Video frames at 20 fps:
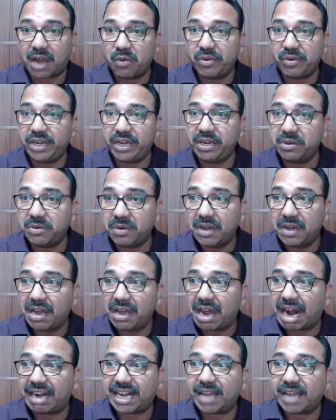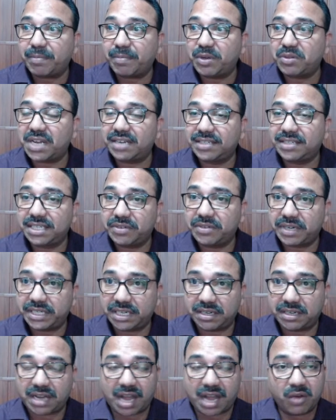How will you adapt to that
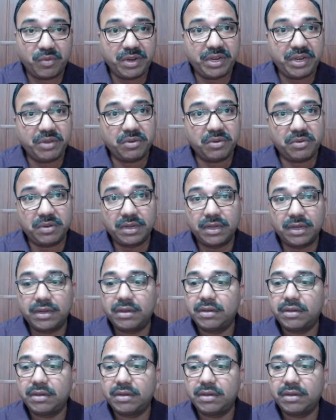situation? How will you,